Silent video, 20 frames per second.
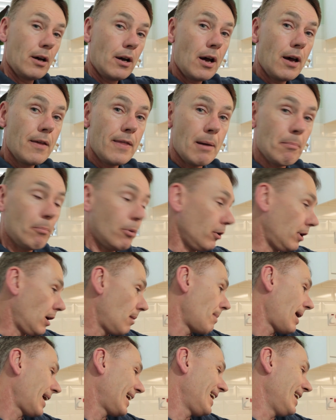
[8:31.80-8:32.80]
and then plug it
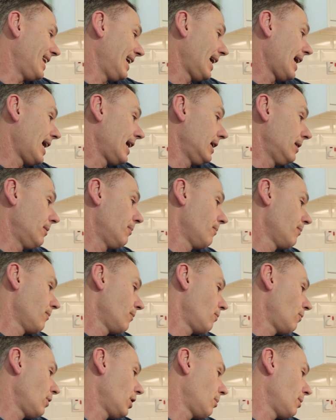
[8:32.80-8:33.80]
back in again
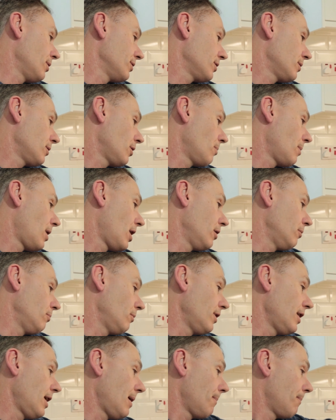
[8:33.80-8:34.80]
when I want to come home
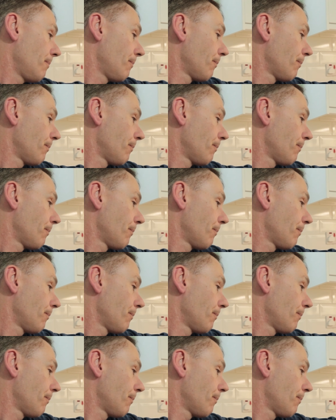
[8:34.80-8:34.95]
with it.